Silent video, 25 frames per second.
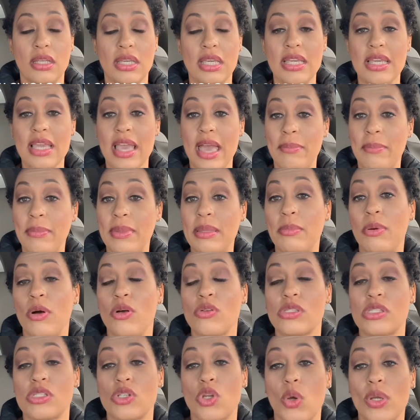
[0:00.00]
he had been
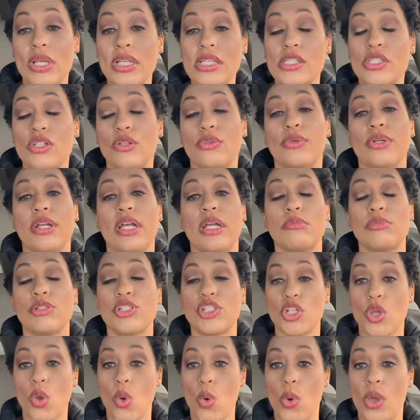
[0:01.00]
posting on Instagram
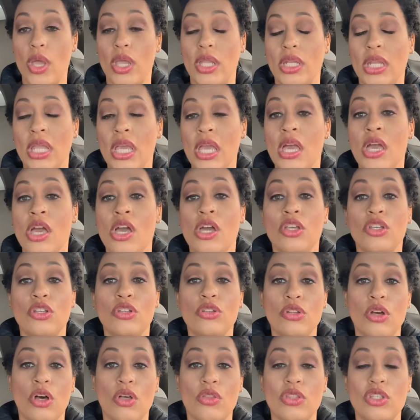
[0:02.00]
showing,
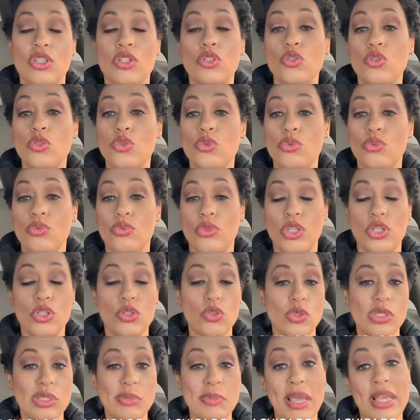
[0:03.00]
you know, the new the
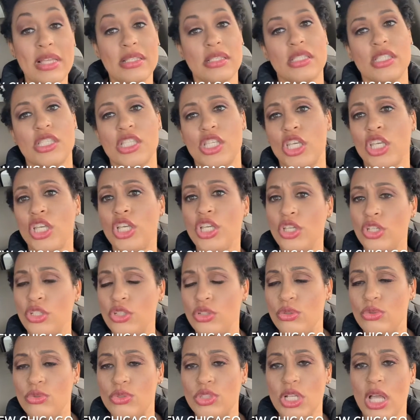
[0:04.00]
new space. It's
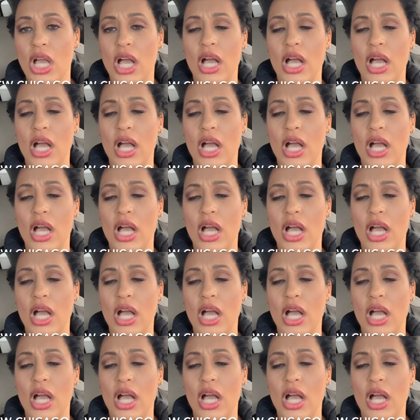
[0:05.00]
huge.